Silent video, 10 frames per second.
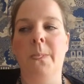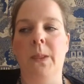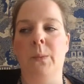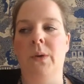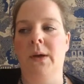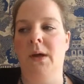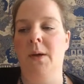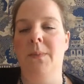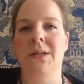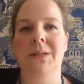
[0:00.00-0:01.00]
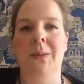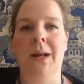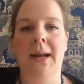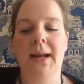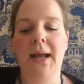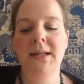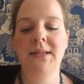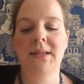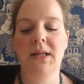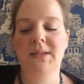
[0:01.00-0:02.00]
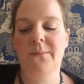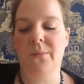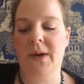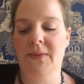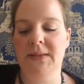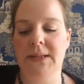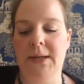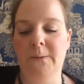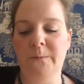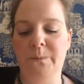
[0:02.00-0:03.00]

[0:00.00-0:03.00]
We're coming to our last set of breaths now.